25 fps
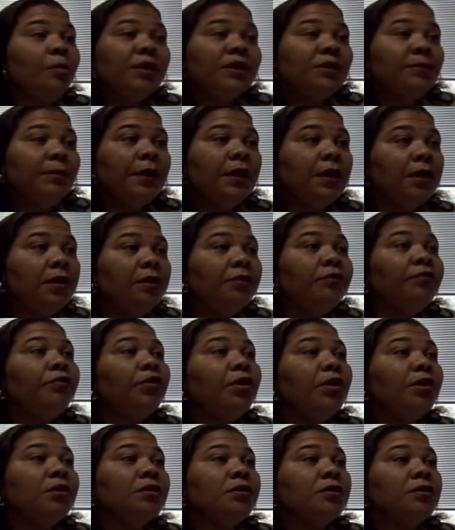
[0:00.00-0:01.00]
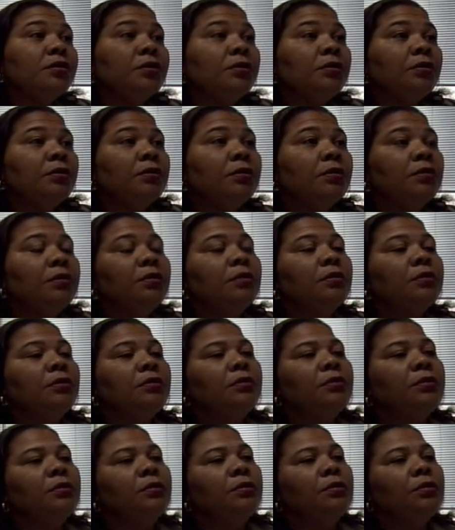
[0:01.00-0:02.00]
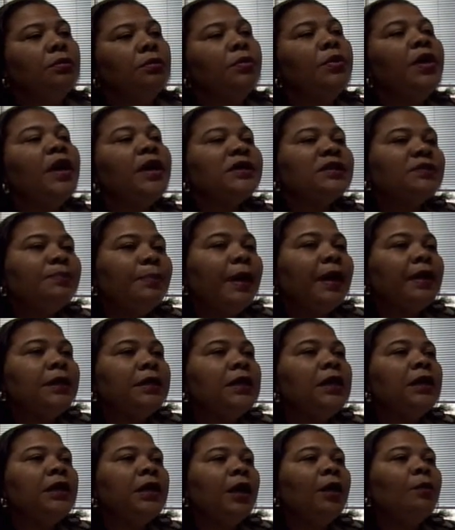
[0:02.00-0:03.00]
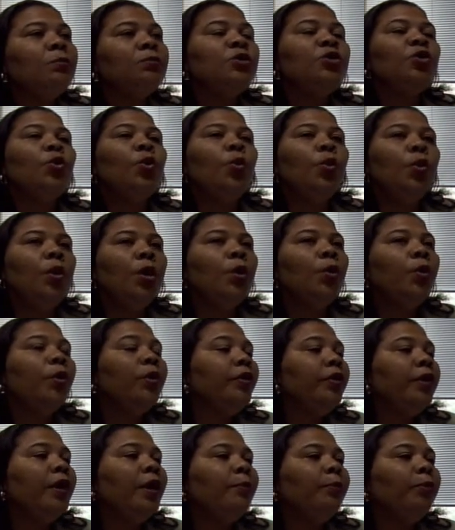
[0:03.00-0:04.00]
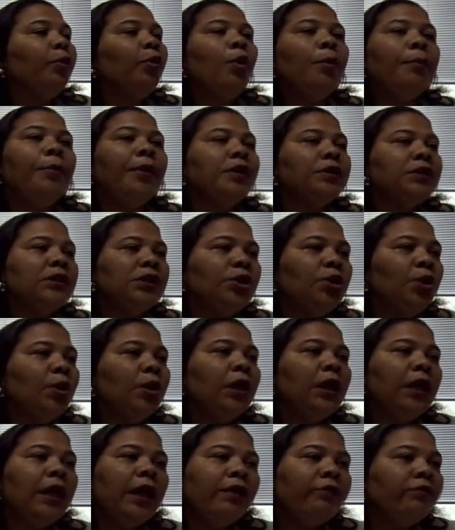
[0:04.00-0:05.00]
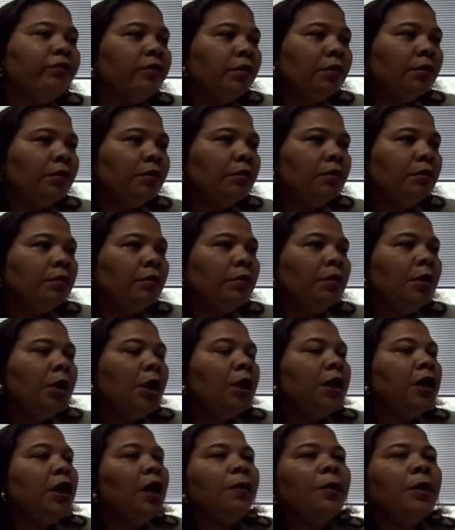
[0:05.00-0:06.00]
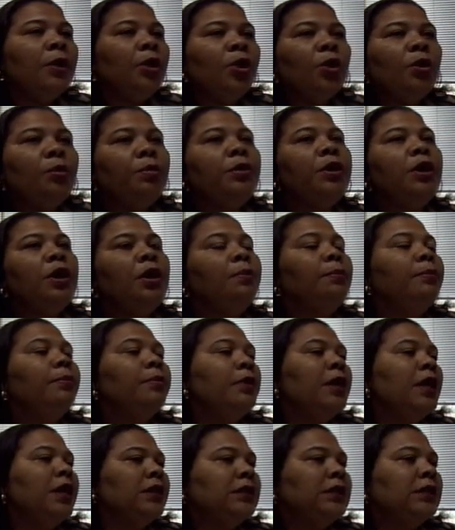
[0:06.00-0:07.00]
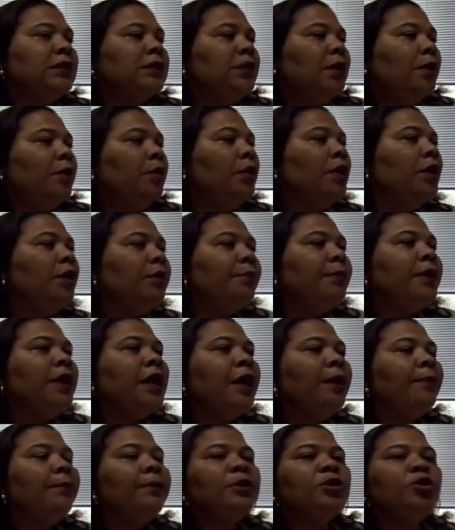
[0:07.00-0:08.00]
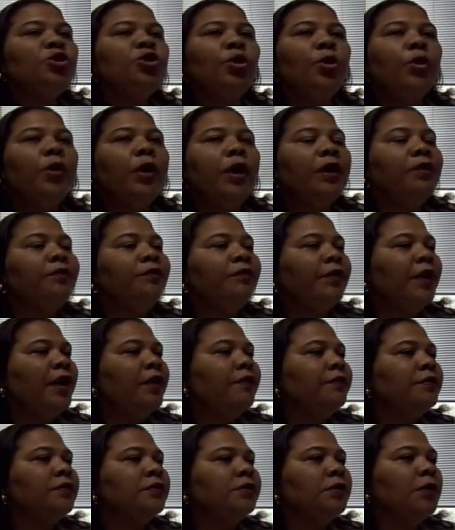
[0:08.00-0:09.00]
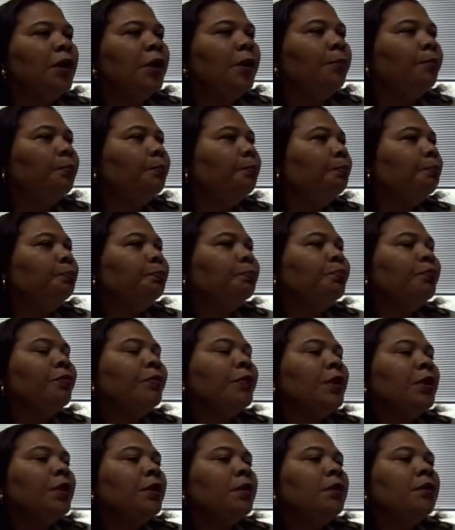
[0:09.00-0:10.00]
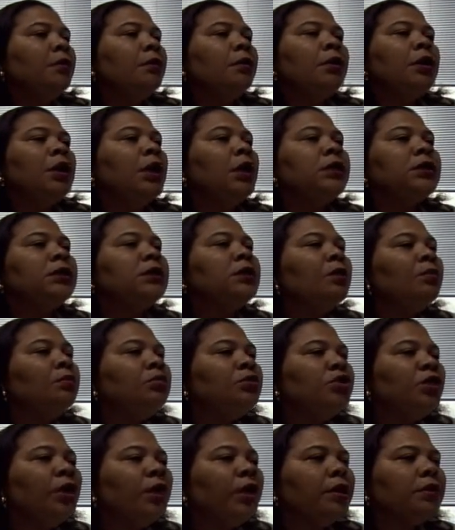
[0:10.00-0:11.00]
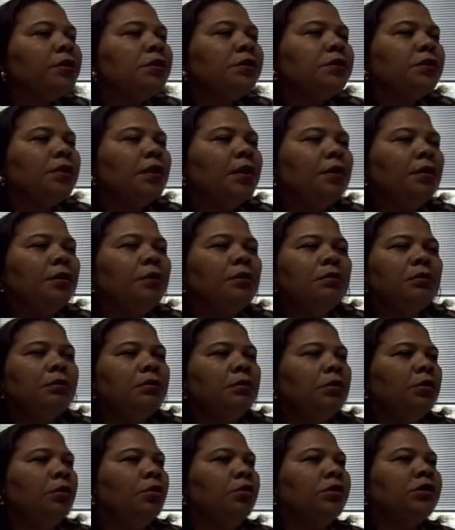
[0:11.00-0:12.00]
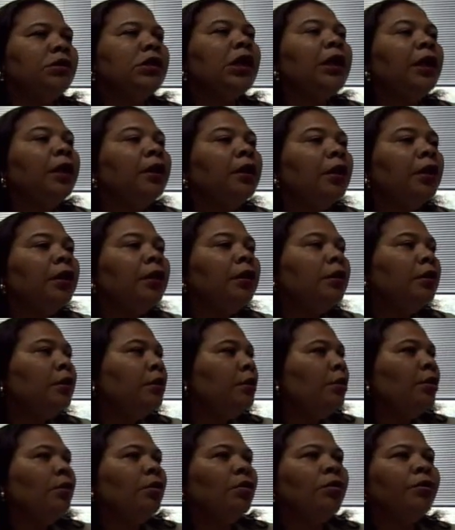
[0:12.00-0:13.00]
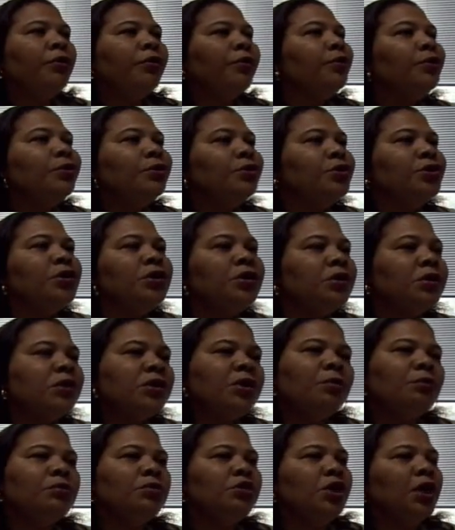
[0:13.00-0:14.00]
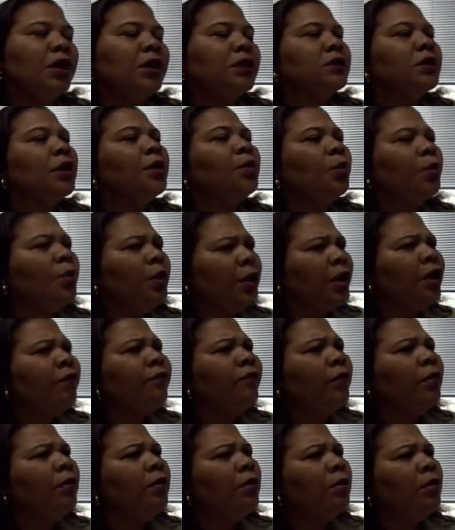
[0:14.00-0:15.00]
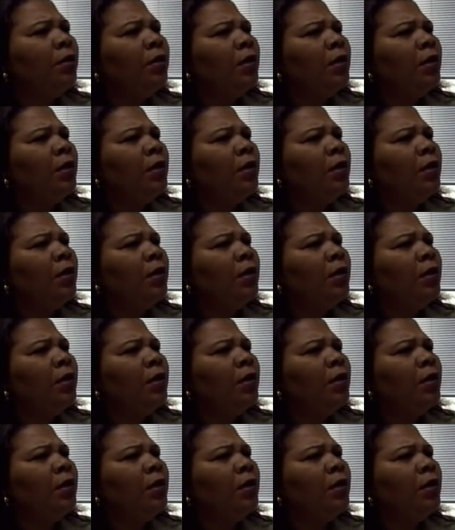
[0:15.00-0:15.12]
must make a difference. We're expecting them to work with them to a particular level. They will not necessarily be able to write 8 subjects and your 10 and your 13 subjects and whatever.